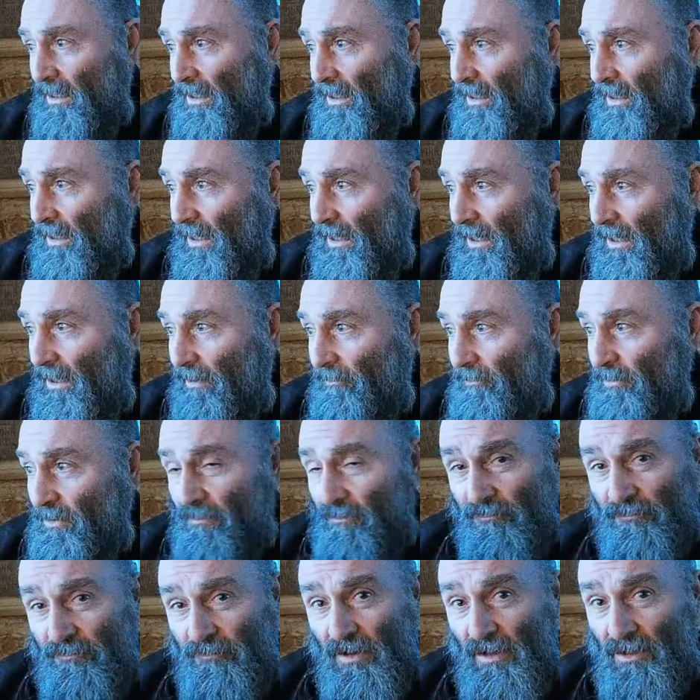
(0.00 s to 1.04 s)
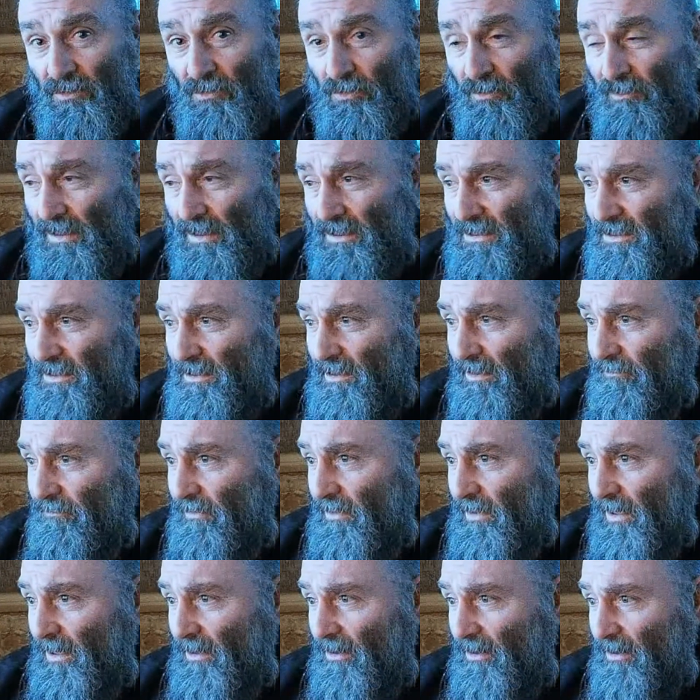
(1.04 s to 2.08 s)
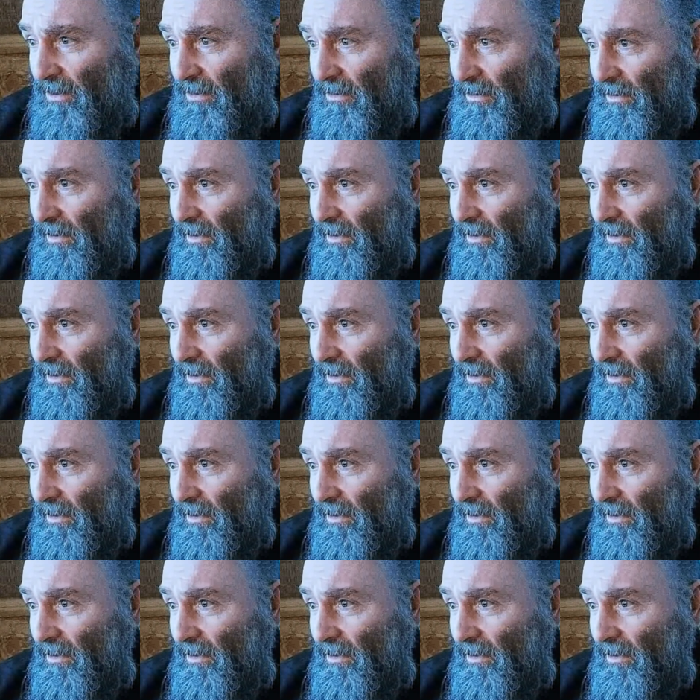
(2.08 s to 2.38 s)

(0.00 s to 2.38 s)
You can find all my stuff there.